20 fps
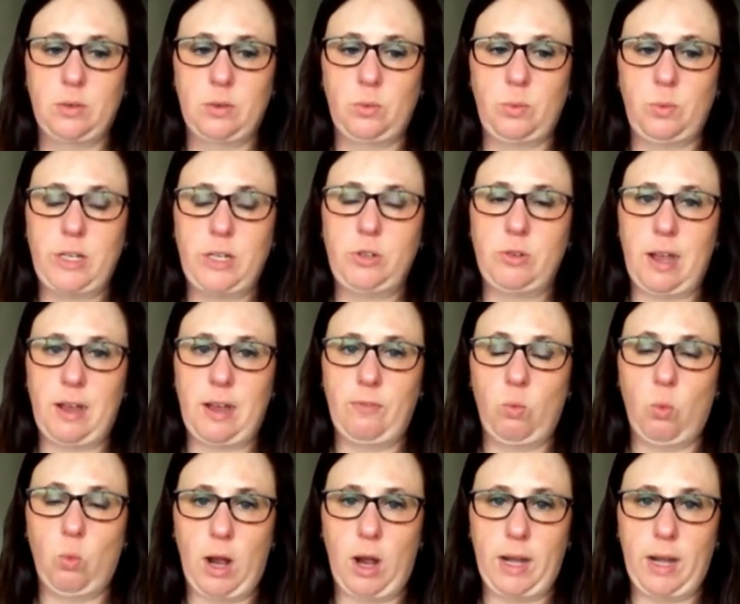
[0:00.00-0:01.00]
we do have
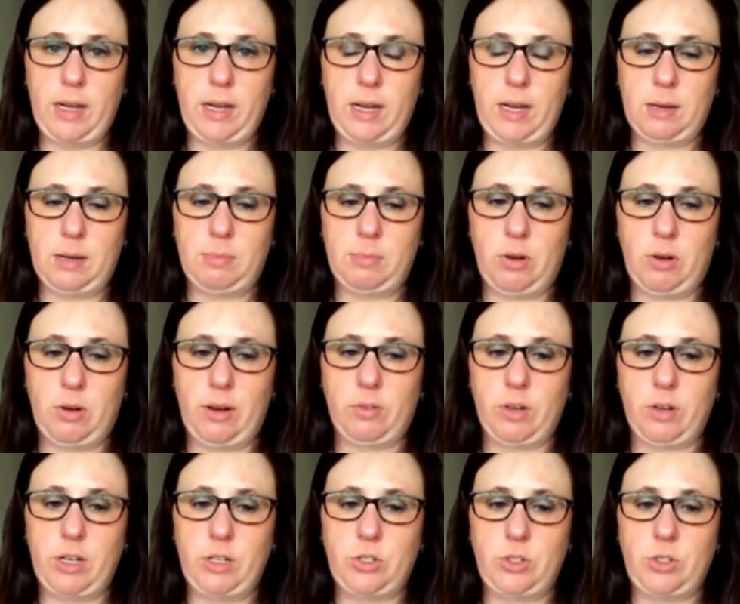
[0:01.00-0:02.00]
one in about
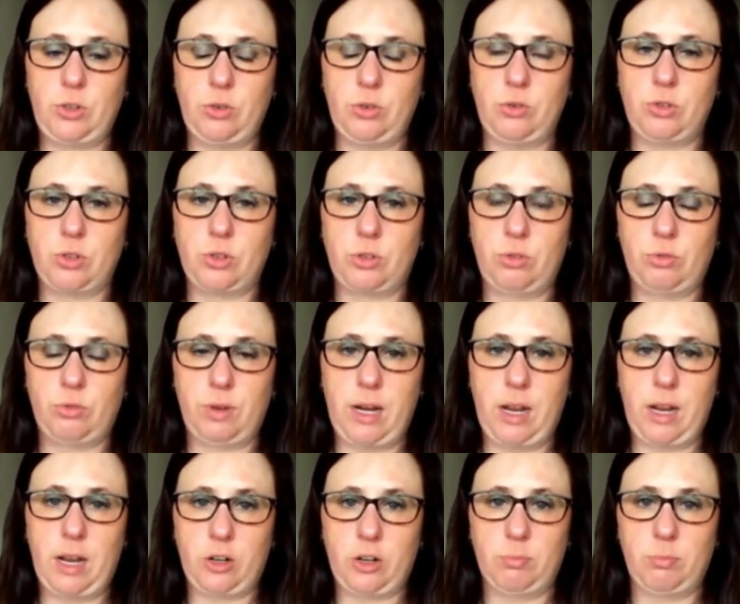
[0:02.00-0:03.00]
every 200 to
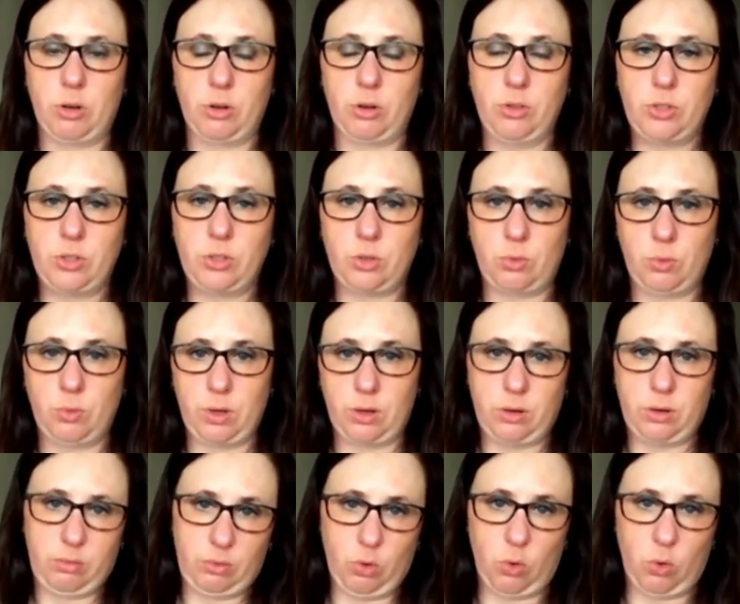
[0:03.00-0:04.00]
300 births, so
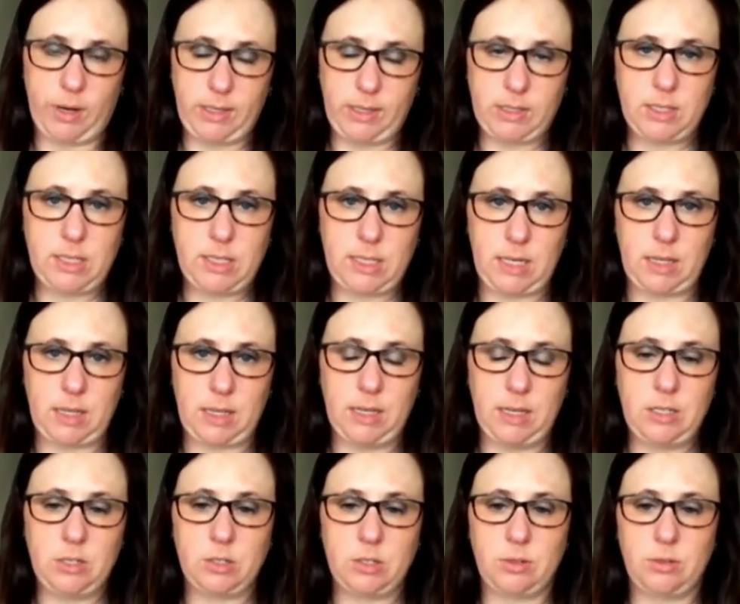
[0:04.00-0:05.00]
we're going to see
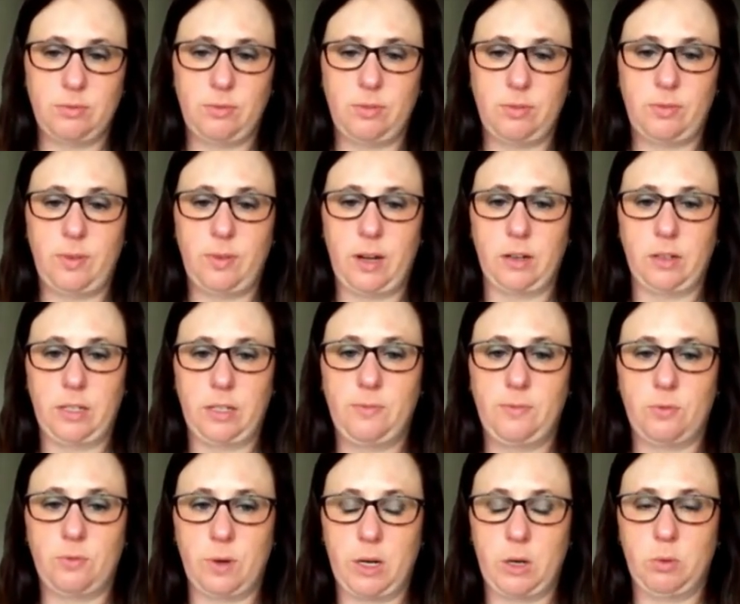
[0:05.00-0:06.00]
this fairly
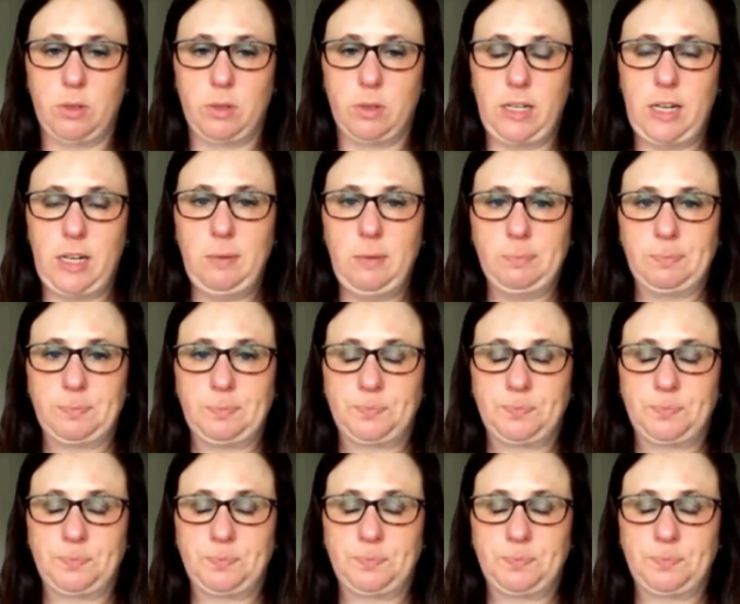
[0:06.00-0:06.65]
frequently.